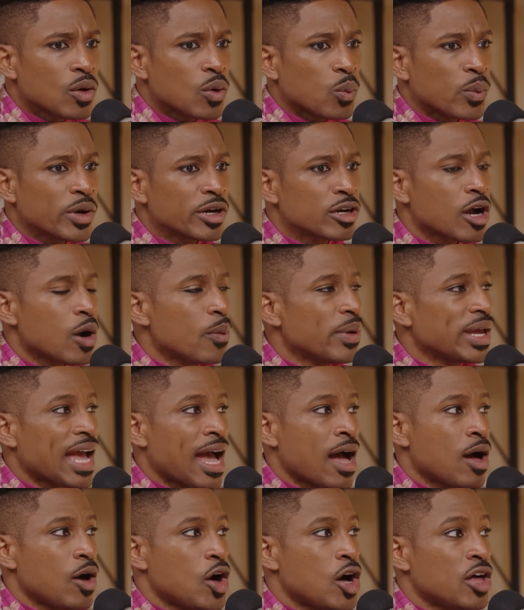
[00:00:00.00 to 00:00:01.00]
We're going
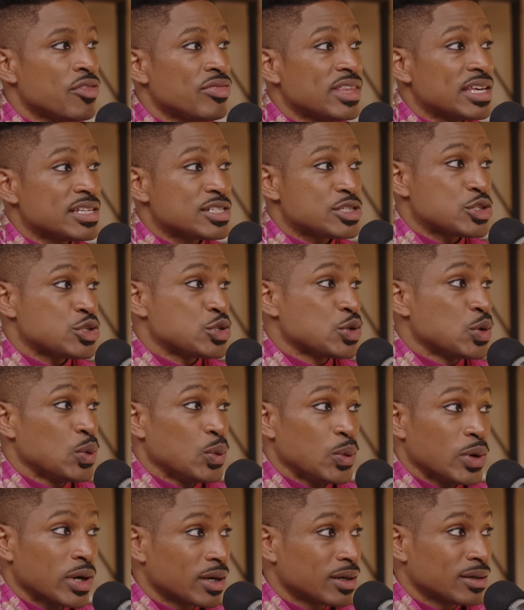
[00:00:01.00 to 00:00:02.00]
out on this
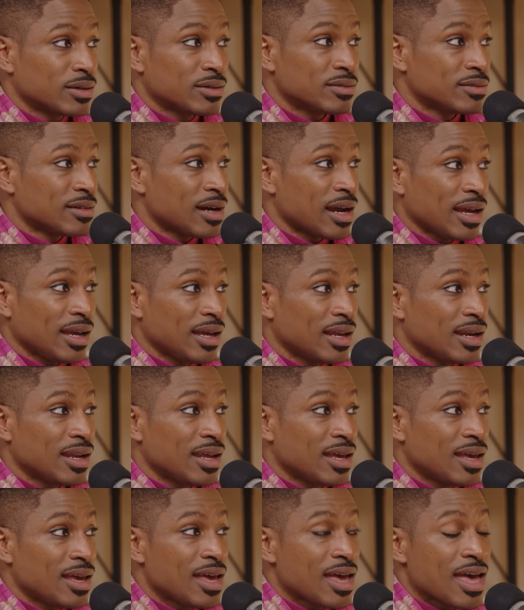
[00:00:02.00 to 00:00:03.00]
tour, right?
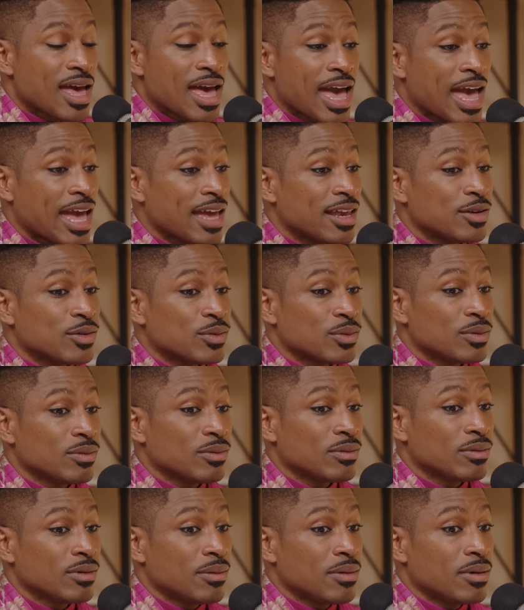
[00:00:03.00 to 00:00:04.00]
And
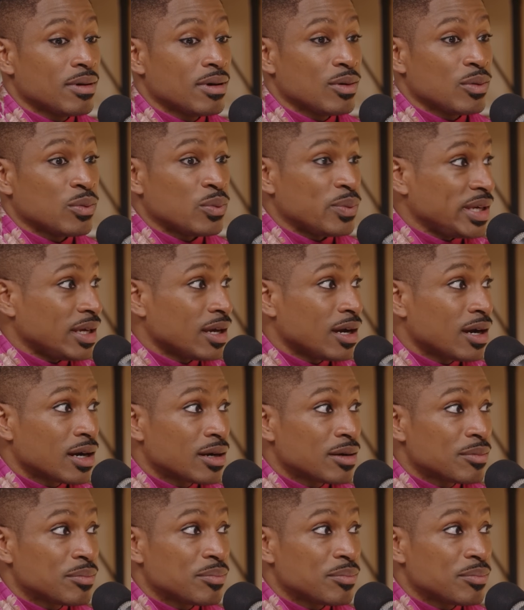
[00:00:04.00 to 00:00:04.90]
we are